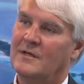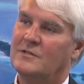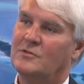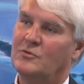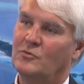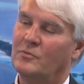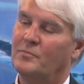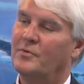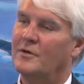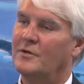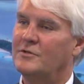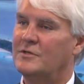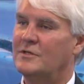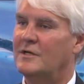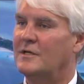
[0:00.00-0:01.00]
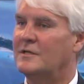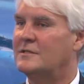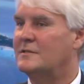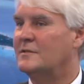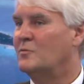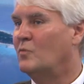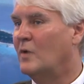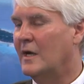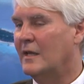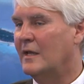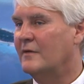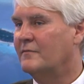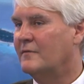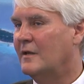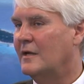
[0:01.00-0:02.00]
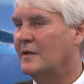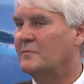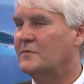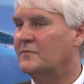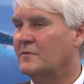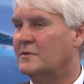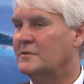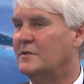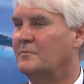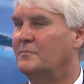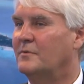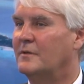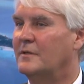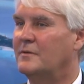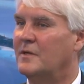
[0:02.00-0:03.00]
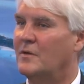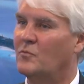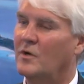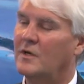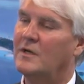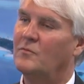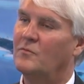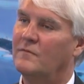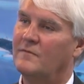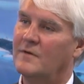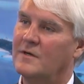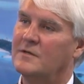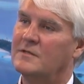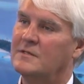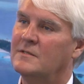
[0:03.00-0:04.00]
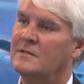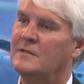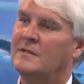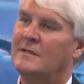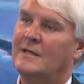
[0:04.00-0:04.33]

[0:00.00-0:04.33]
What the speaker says: school projects, wildlife clubs, for example, and working with various